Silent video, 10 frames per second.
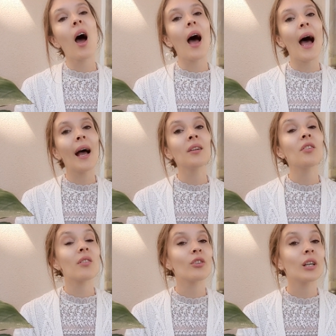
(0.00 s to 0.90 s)
And
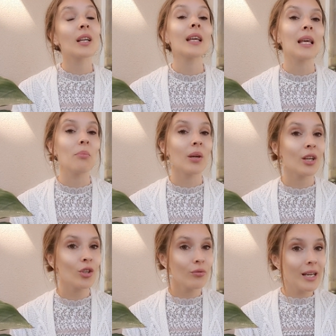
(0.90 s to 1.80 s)
they're going to keep
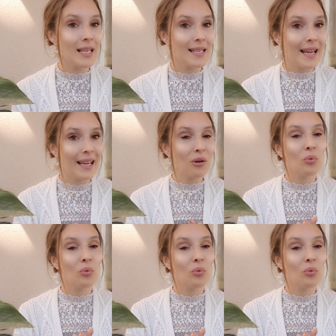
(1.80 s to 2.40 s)
increasing,